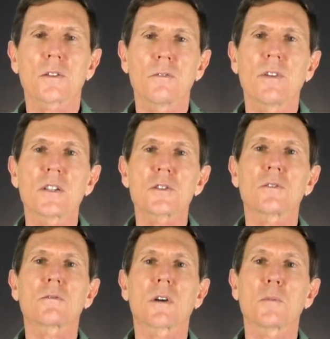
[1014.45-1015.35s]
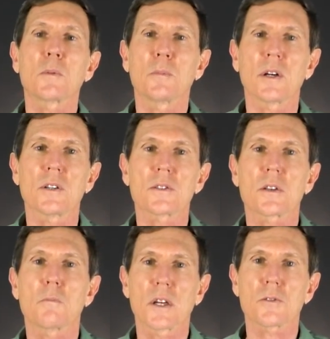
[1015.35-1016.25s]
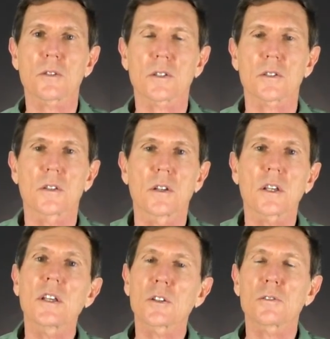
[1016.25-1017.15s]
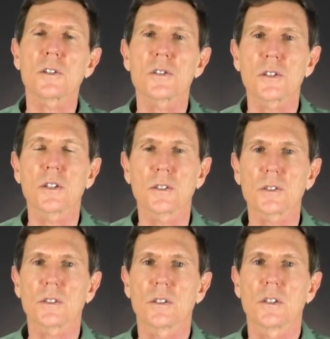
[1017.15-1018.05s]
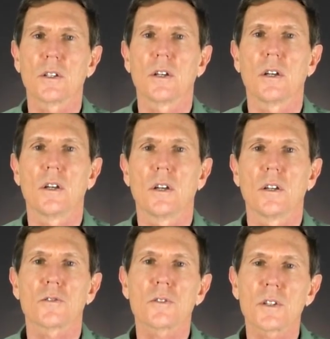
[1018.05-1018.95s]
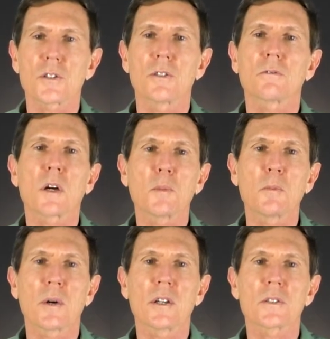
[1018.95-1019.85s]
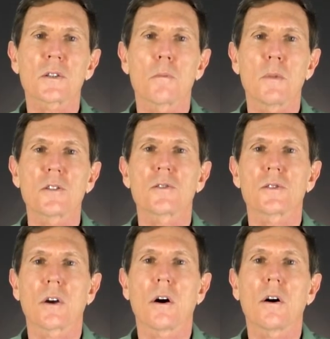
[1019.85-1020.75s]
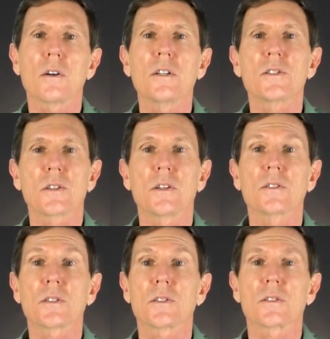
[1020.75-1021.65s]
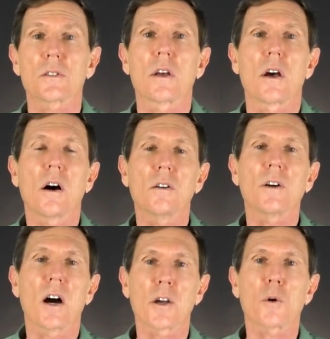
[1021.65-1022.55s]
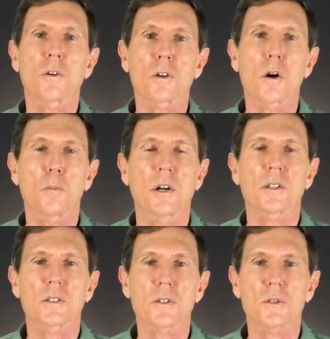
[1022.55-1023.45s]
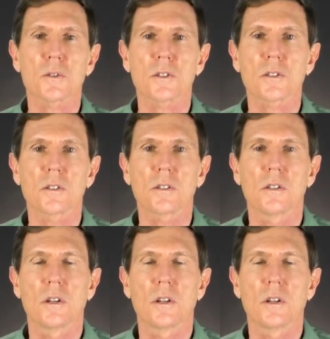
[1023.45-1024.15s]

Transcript: conventional rub and buzz metrics, can increase yield. Traditional rub and buzz measures all incidences of high-order harmonic distortion,